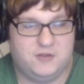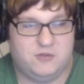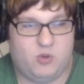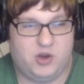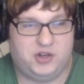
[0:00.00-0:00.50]

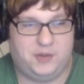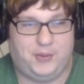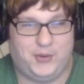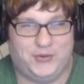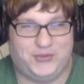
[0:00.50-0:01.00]
Water
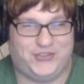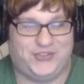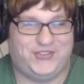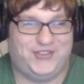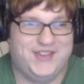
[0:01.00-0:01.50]

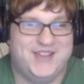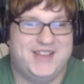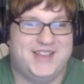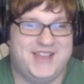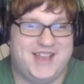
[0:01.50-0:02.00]
pulse.
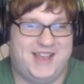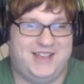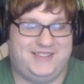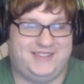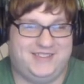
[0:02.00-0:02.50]

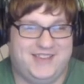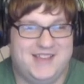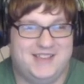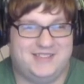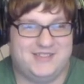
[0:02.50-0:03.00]
Yes,
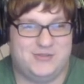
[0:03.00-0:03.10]
so